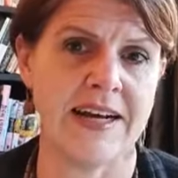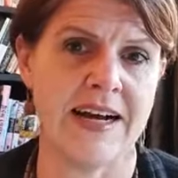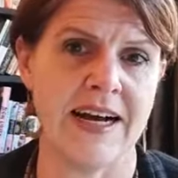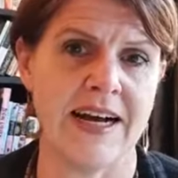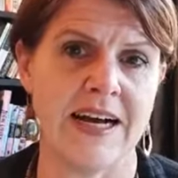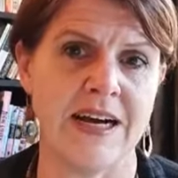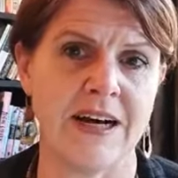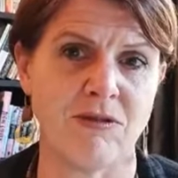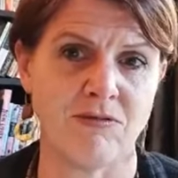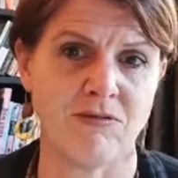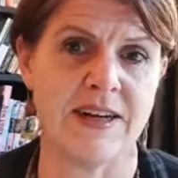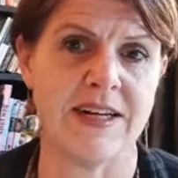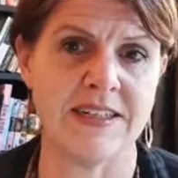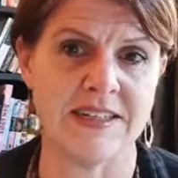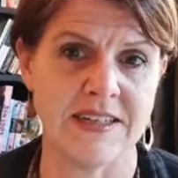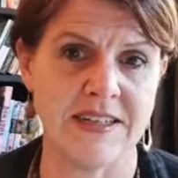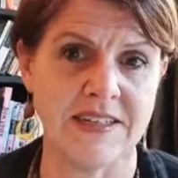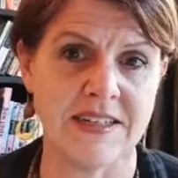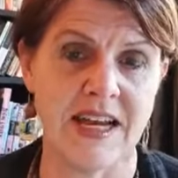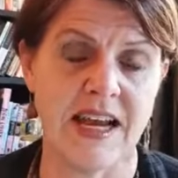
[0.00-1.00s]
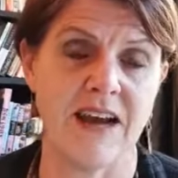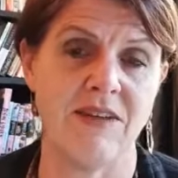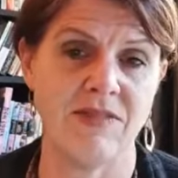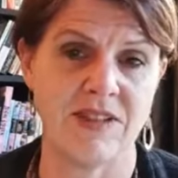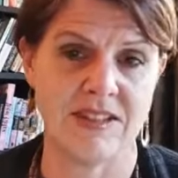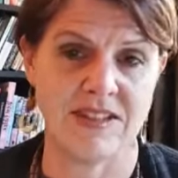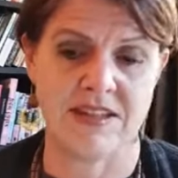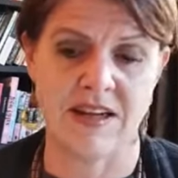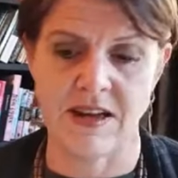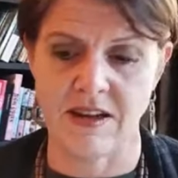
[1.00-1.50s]
reason to have
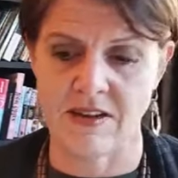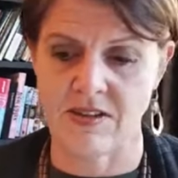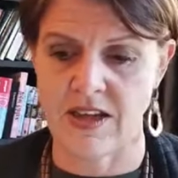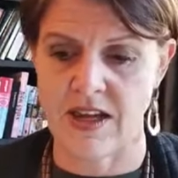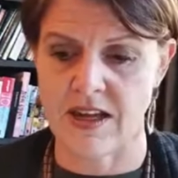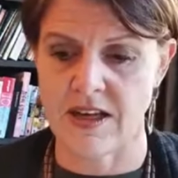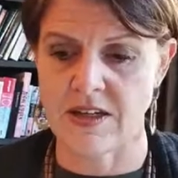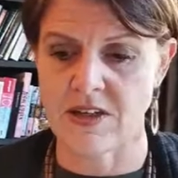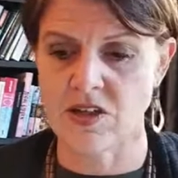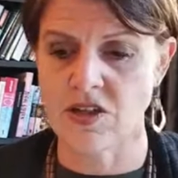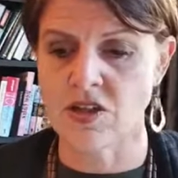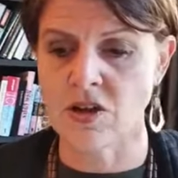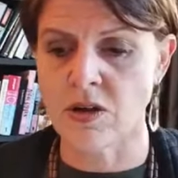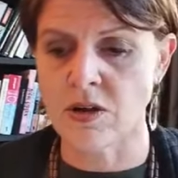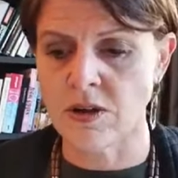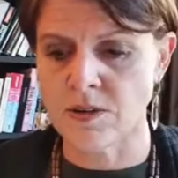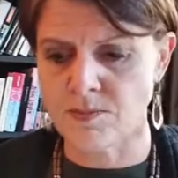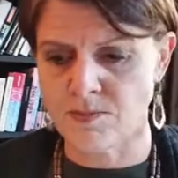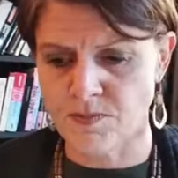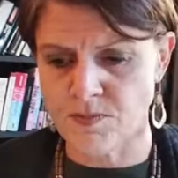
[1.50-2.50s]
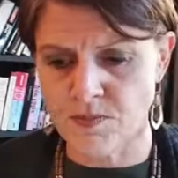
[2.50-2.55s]
the sink there. So